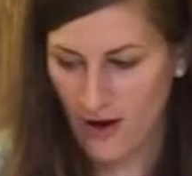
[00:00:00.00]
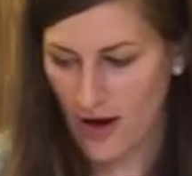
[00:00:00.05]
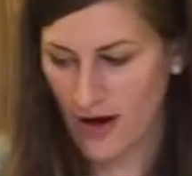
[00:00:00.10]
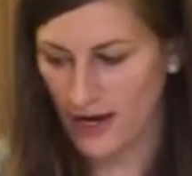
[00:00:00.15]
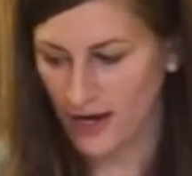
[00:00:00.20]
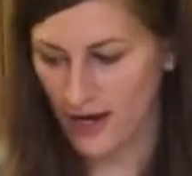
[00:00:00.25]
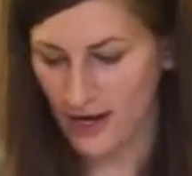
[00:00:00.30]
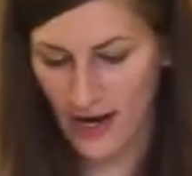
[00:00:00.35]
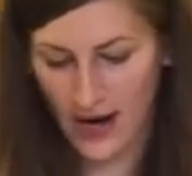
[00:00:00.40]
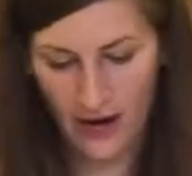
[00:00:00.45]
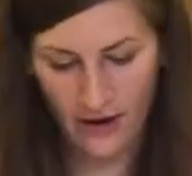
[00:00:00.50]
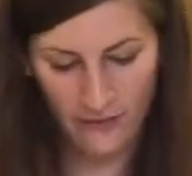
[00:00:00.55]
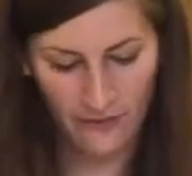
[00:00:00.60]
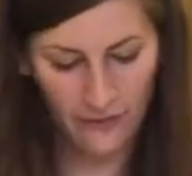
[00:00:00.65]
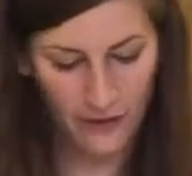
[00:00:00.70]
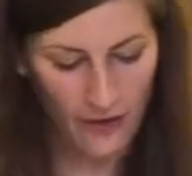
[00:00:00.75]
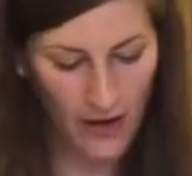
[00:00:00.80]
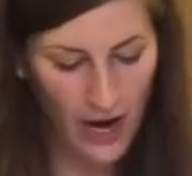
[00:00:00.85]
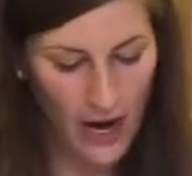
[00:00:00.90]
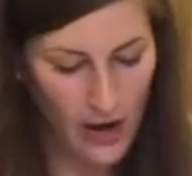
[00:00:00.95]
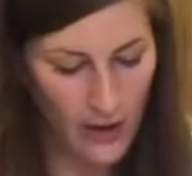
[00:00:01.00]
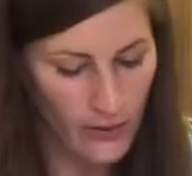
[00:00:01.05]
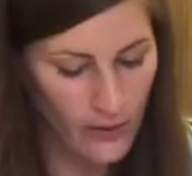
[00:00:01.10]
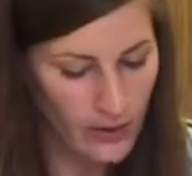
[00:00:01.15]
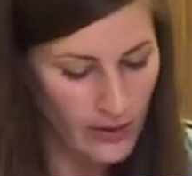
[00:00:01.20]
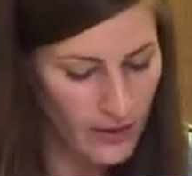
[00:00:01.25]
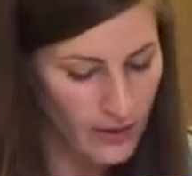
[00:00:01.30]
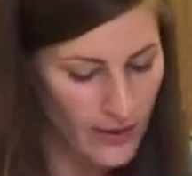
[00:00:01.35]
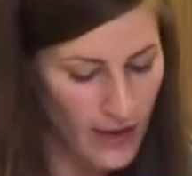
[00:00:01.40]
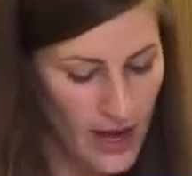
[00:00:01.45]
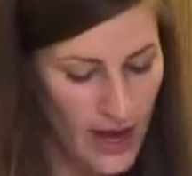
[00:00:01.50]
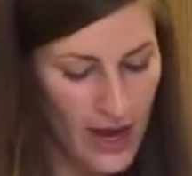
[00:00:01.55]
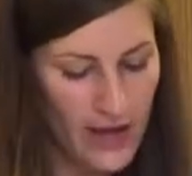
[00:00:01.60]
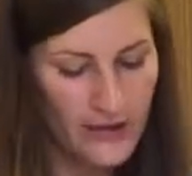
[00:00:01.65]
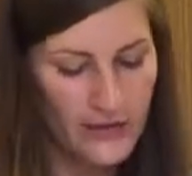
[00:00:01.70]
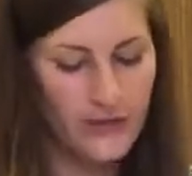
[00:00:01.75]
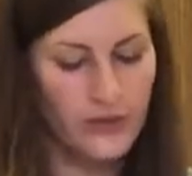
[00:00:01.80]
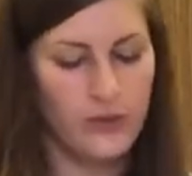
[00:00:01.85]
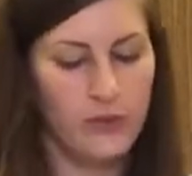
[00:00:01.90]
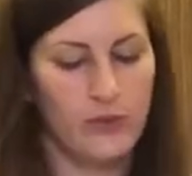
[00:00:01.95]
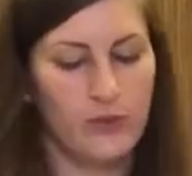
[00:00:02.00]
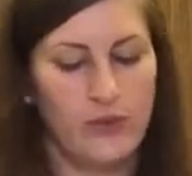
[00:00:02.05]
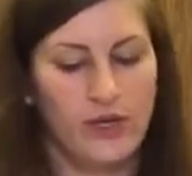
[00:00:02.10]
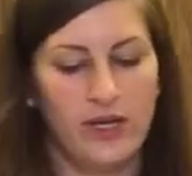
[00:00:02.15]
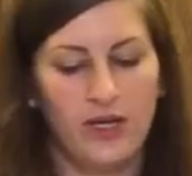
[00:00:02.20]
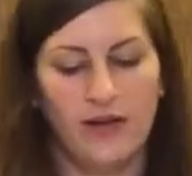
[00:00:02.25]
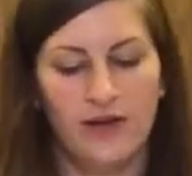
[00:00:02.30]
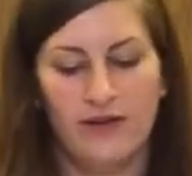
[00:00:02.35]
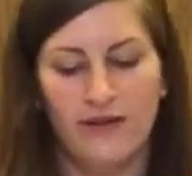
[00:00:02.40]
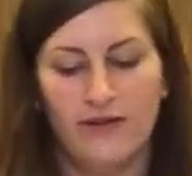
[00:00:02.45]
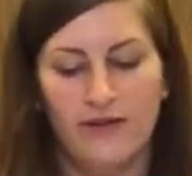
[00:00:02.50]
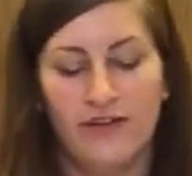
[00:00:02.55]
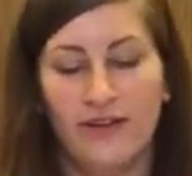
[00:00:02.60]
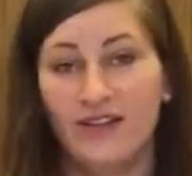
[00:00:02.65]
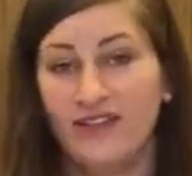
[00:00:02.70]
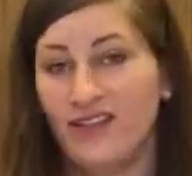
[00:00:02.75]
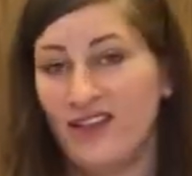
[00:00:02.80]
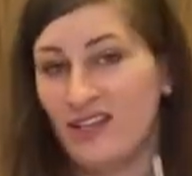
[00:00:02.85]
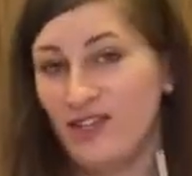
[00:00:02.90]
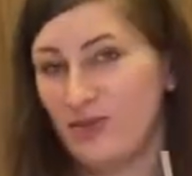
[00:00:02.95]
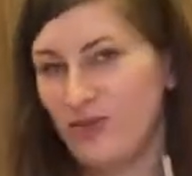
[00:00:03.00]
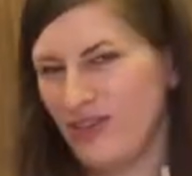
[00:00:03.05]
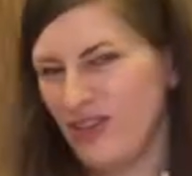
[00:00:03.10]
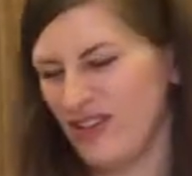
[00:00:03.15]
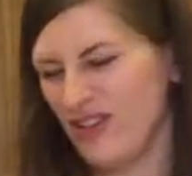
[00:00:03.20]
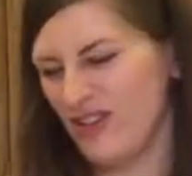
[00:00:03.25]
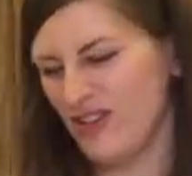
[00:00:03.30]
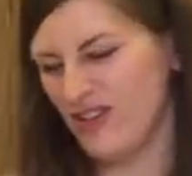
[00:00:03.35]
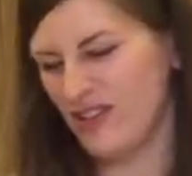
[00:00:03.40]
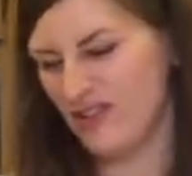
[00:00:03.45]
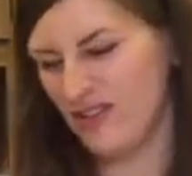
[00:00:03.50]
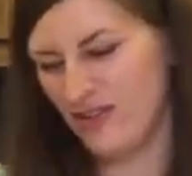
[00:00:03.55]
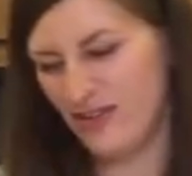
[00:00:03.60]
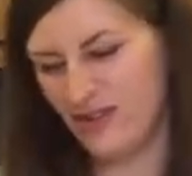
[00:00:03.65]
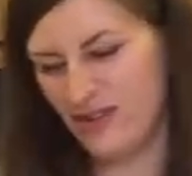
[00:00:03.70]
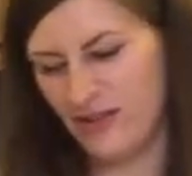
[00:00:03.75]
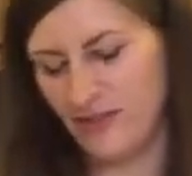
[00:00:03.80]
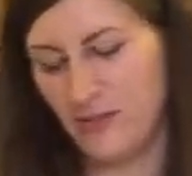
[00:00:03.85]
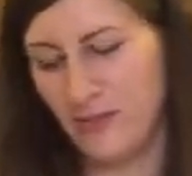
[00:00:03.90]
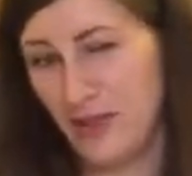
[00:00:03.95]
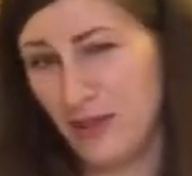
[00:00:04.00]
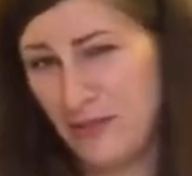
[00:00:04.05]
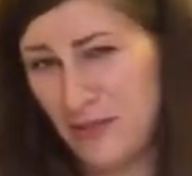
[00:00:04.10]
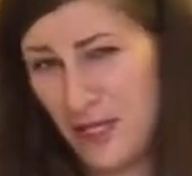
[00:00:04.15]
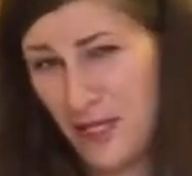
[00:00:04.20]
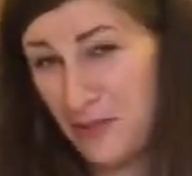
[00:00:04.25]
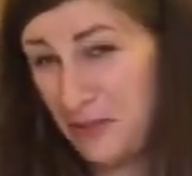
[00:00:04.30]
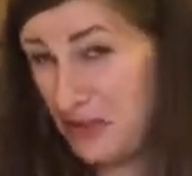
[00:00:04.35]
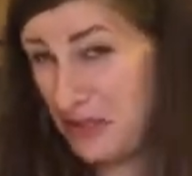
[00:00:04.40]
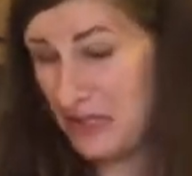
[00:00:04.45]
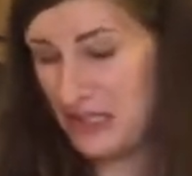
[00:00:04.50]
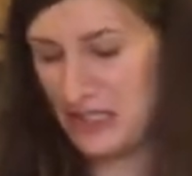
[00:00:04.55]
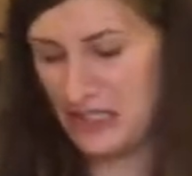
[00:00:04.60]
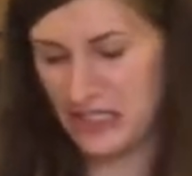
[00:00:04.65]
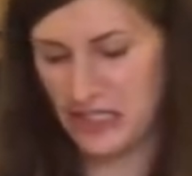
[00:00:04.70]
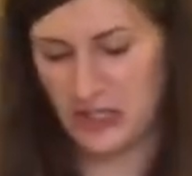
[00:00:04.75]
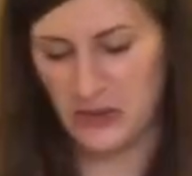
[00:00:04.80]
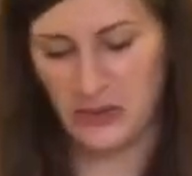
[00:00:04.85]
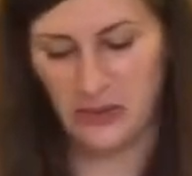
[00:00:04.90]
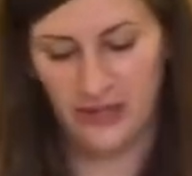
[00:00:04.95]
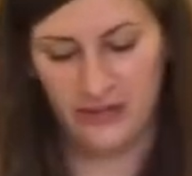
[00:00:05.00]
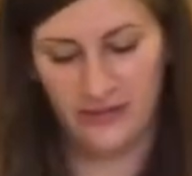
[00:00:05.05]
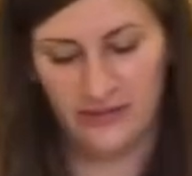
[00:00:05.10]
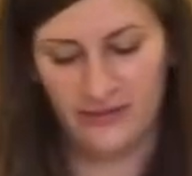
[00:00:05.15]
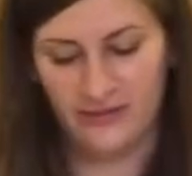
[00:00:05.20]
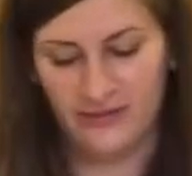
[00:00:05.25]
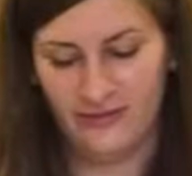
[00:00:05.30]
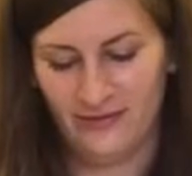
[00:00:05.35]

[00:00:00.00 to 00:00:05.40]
Alright, now for our last wheel. They taste pretty good too, so you might be able to sneak one.